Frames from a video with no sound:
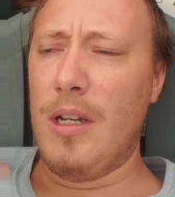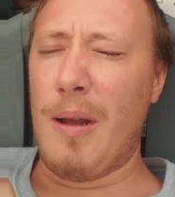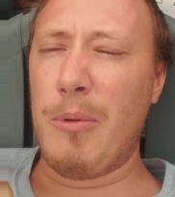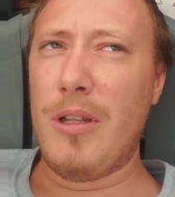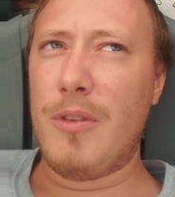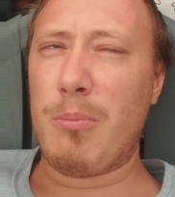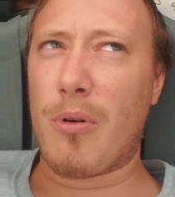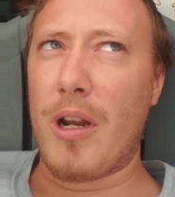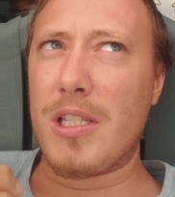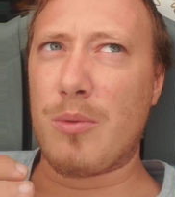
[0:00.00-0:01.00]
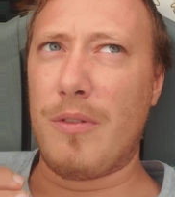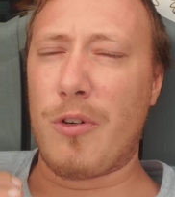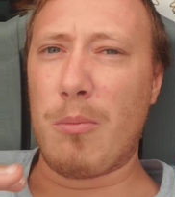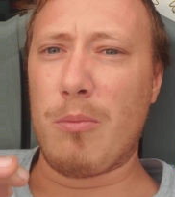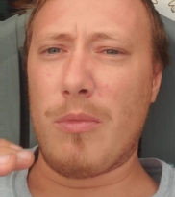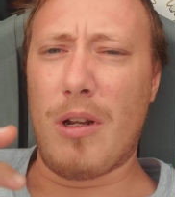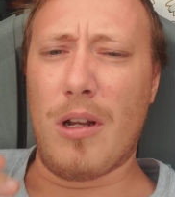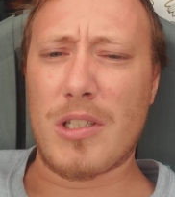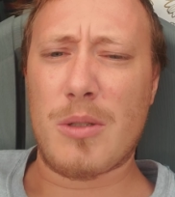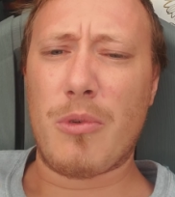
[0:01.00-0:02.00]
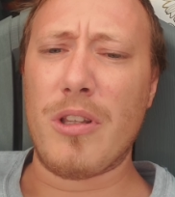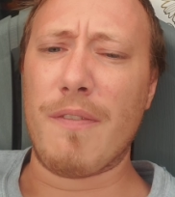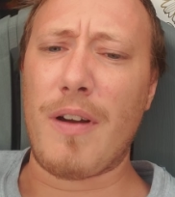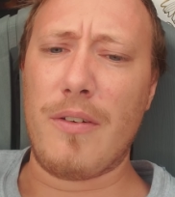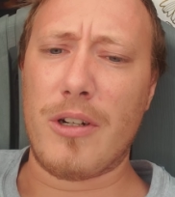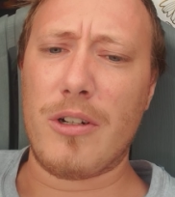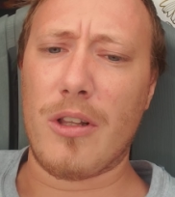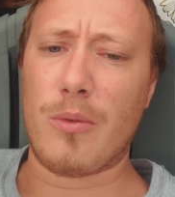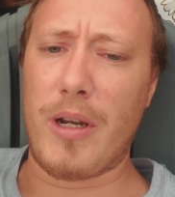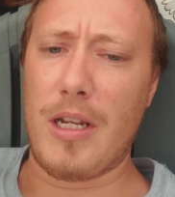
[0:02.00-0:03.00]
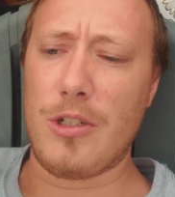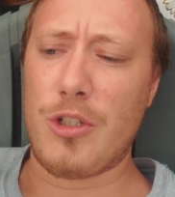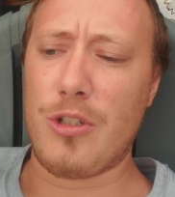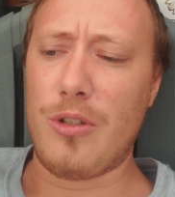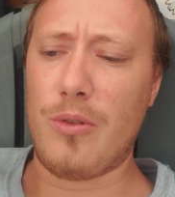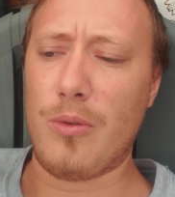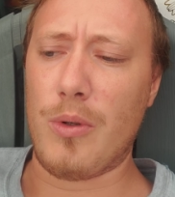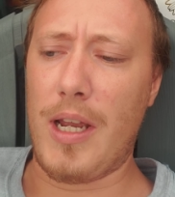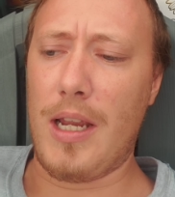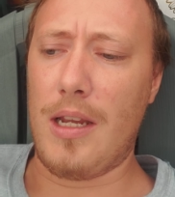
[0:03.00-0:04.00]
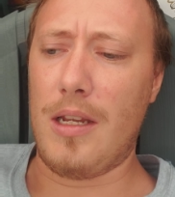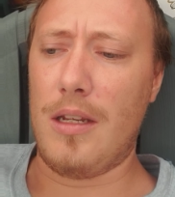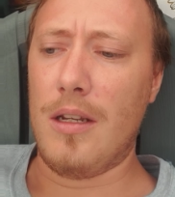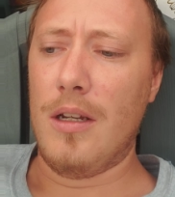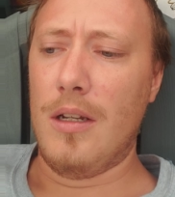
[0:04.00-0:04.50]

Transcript: I believe the price went from somewhere in the $500 range to a